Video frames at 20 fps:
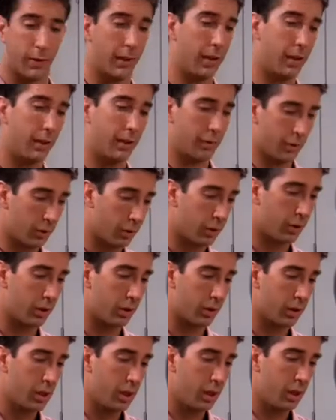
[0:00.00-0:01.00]
and
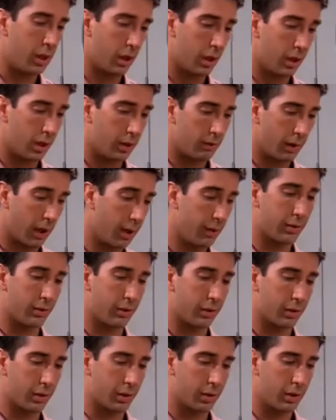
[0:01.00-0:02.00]
your
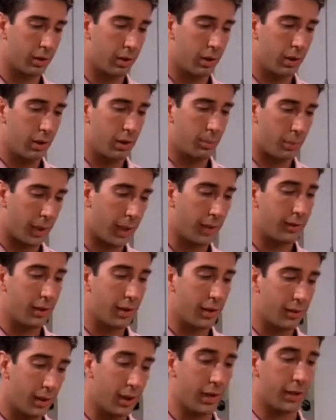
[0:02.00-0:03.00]
under
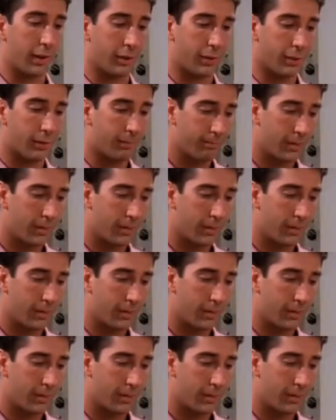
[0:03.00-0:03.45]
panty things.